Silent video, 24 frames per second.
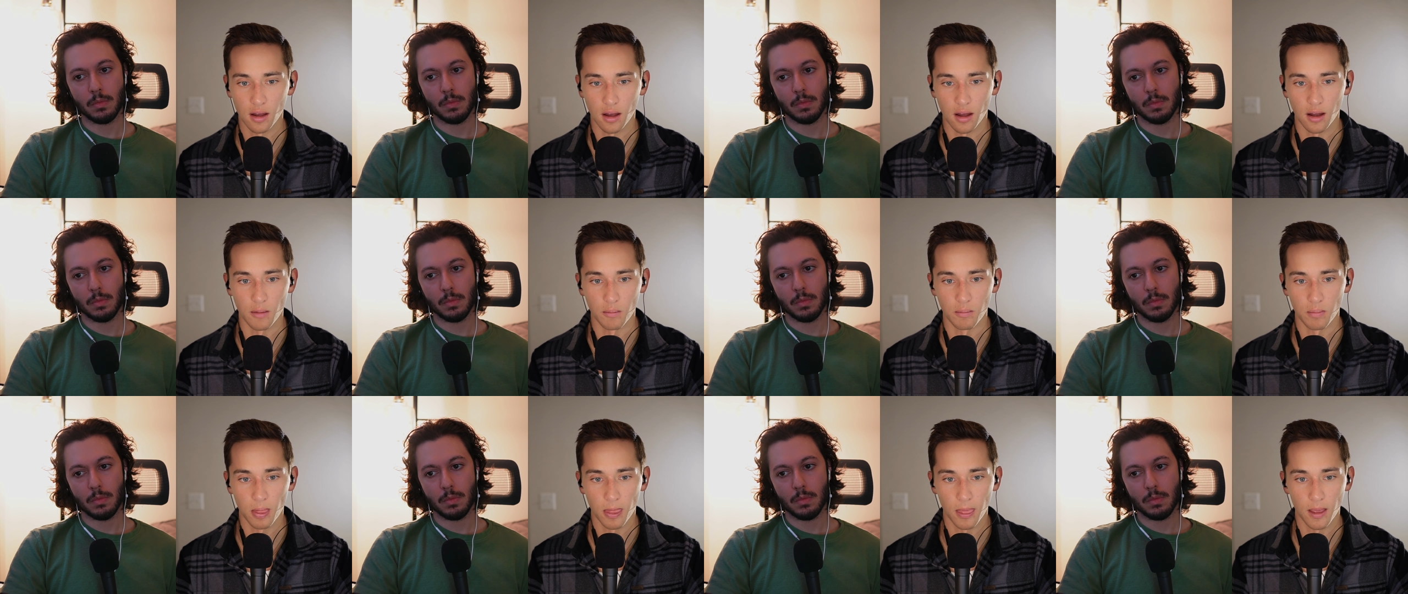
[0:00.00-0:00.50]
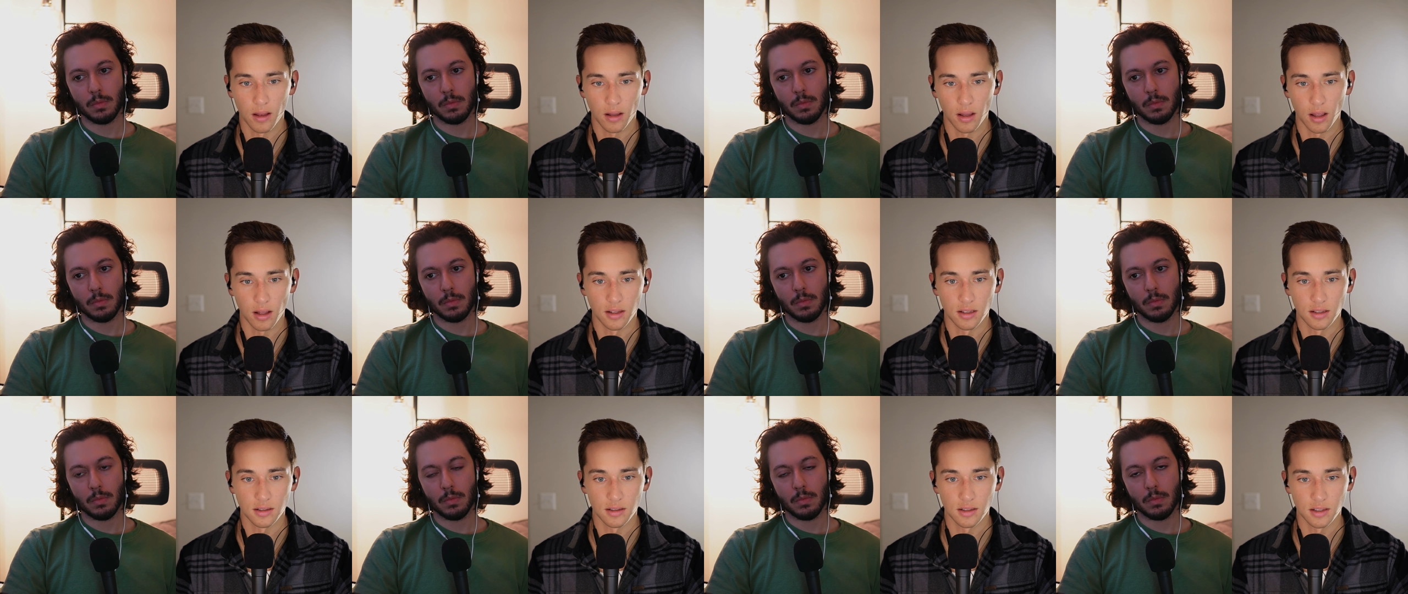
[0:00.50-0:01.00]
Speaker 1: um,
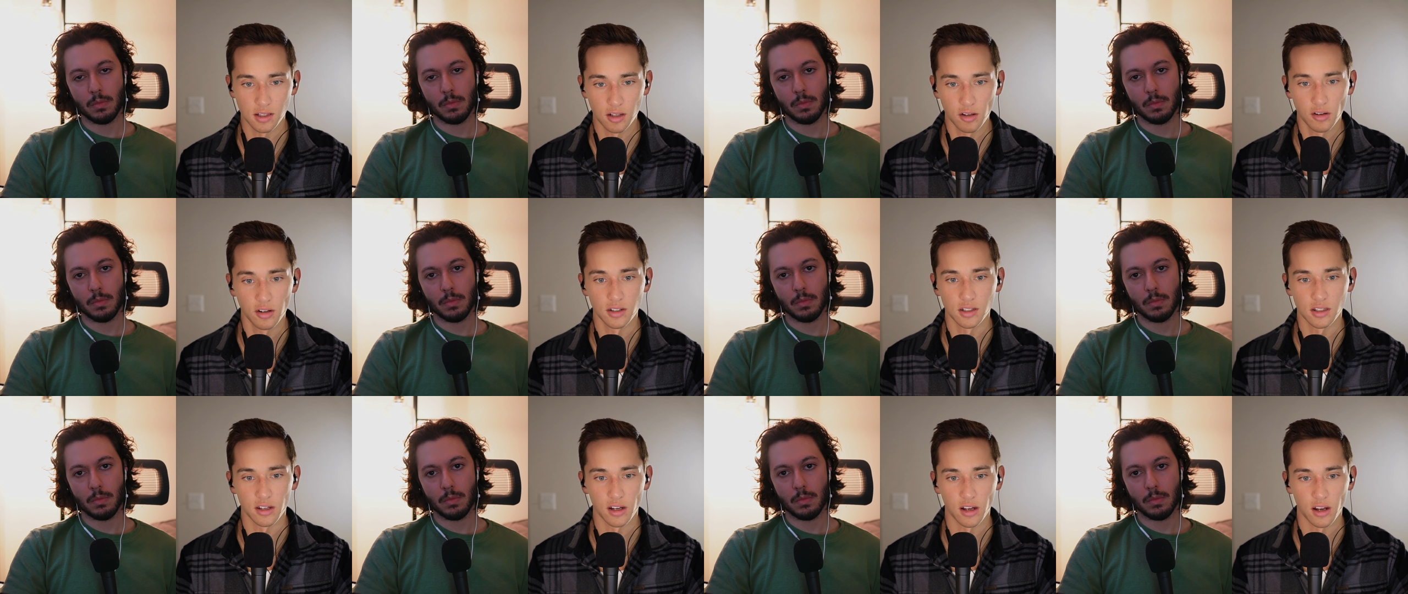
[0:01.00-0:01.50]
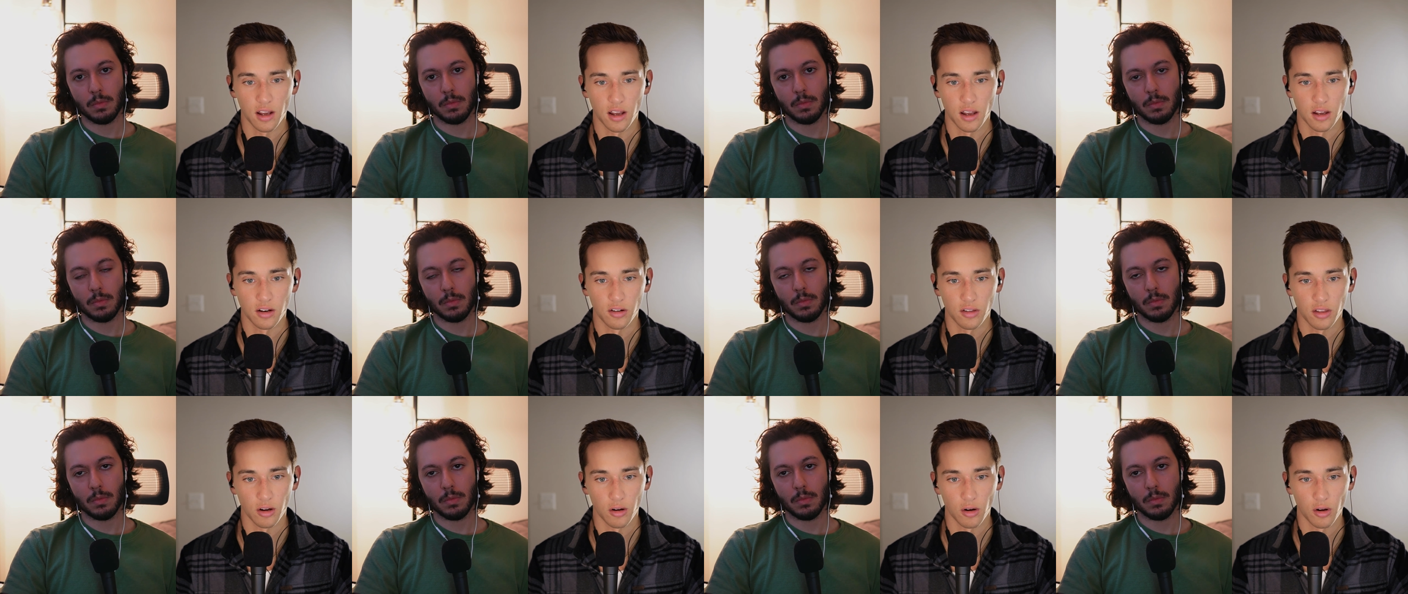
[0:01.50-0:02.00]
it's seriously going to
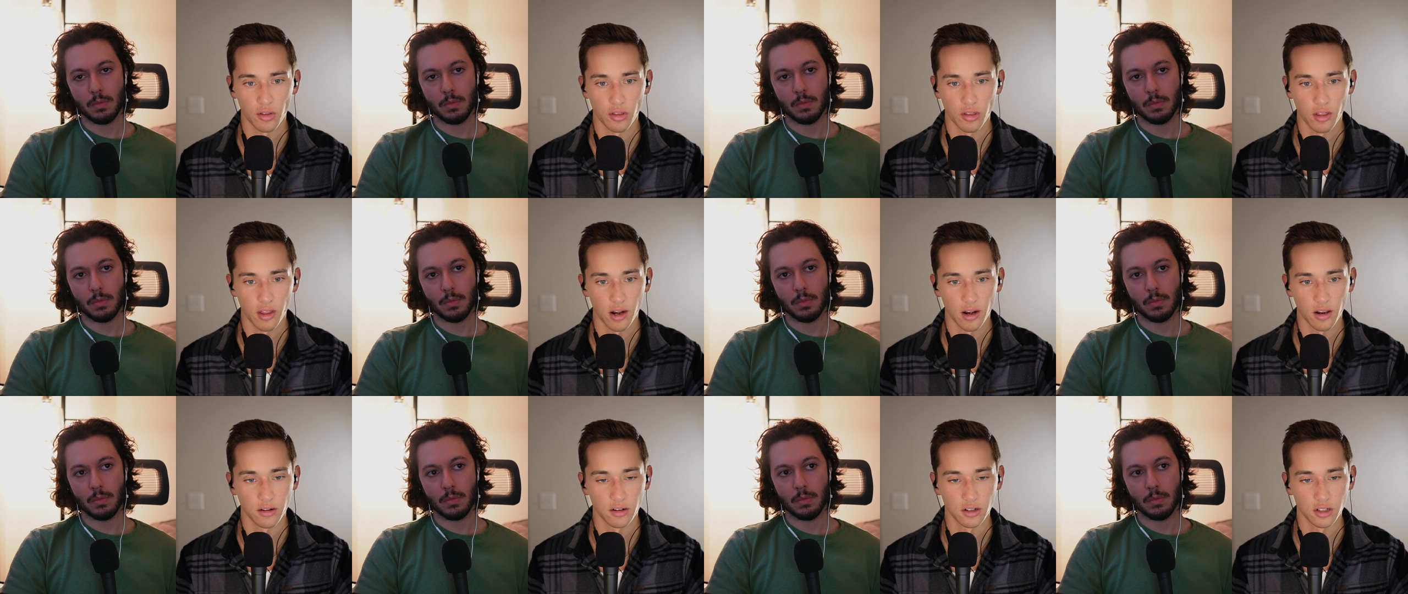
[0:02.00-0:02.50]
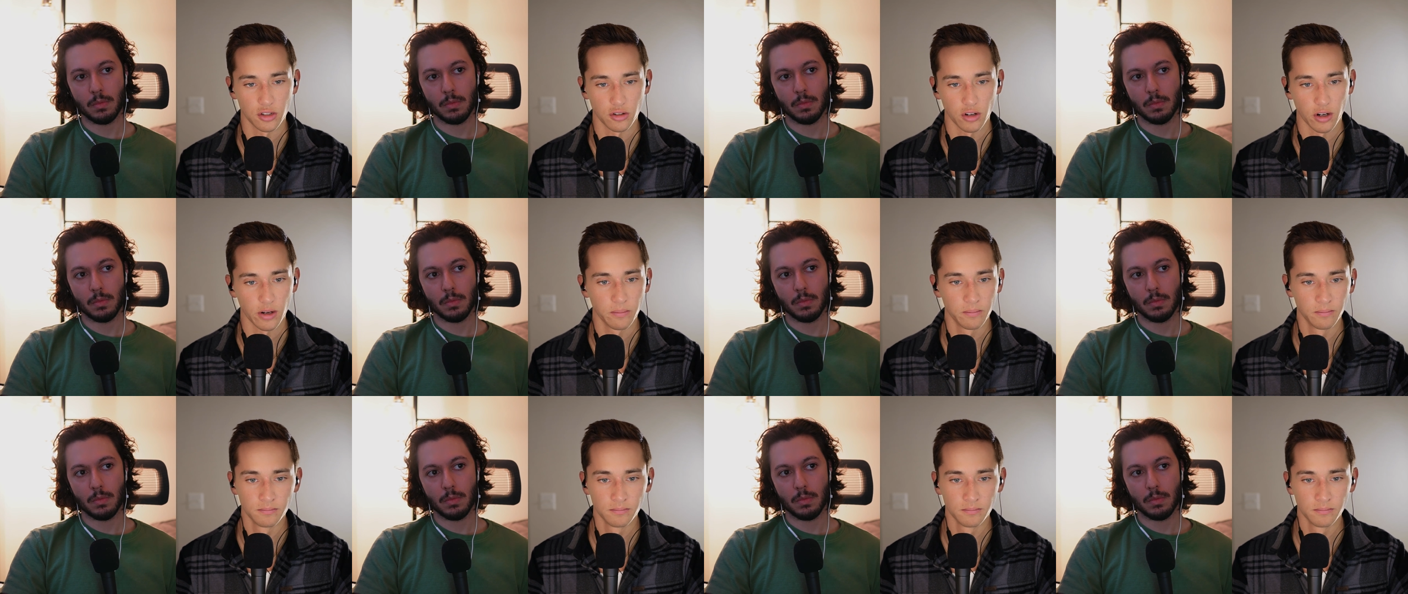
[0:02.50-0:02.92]
hinder the growth of that industry.